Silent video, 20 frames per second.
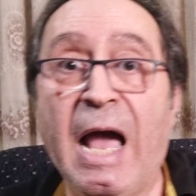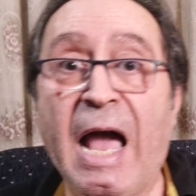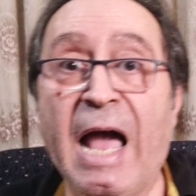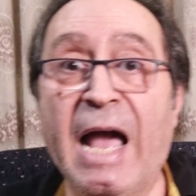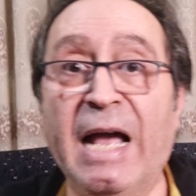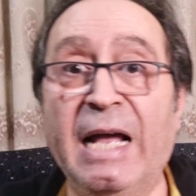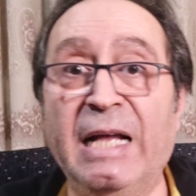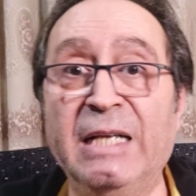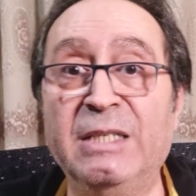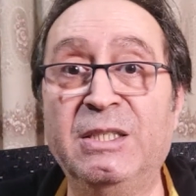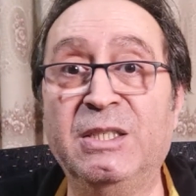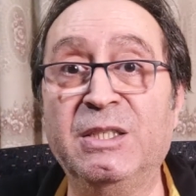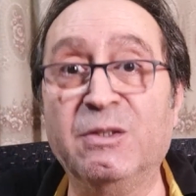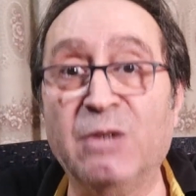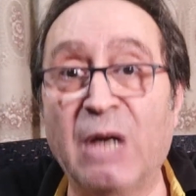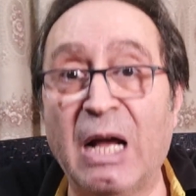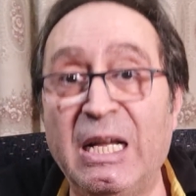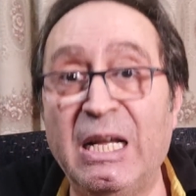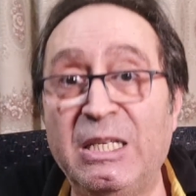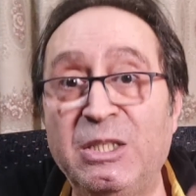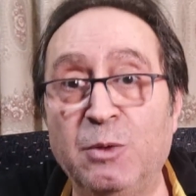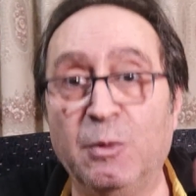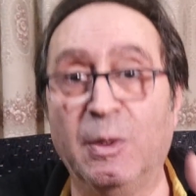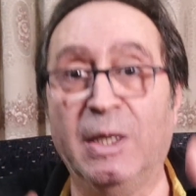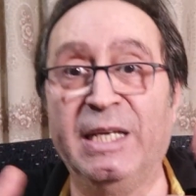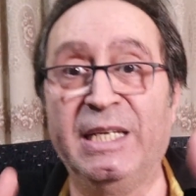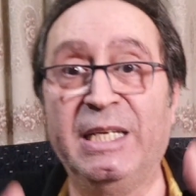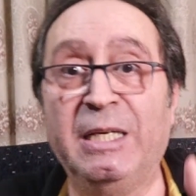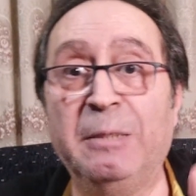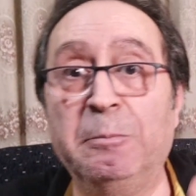and
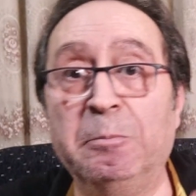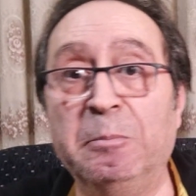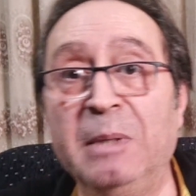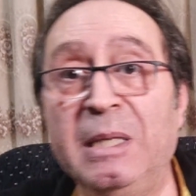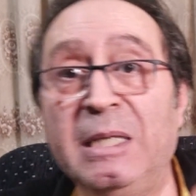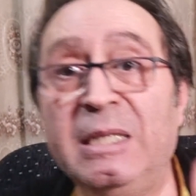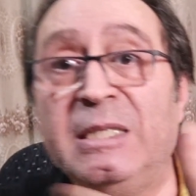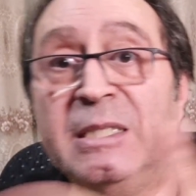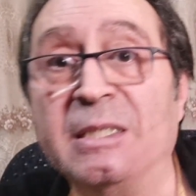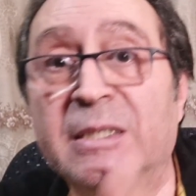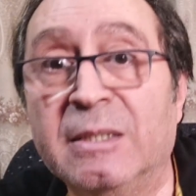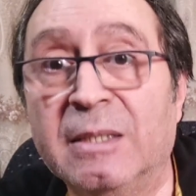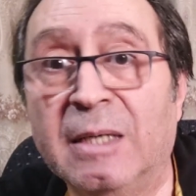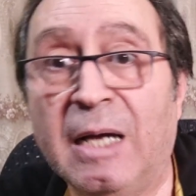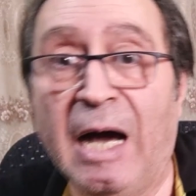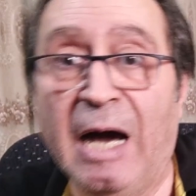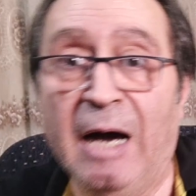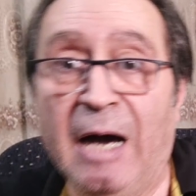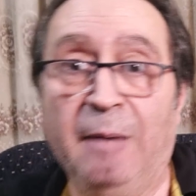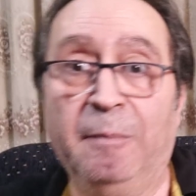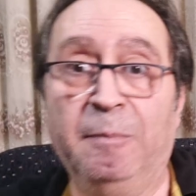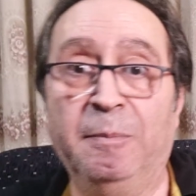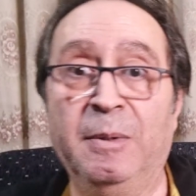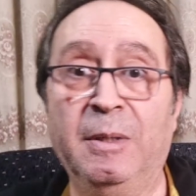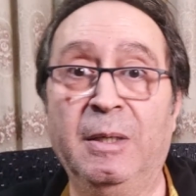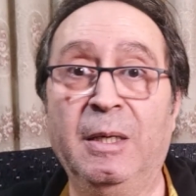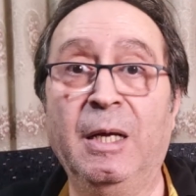gradually build up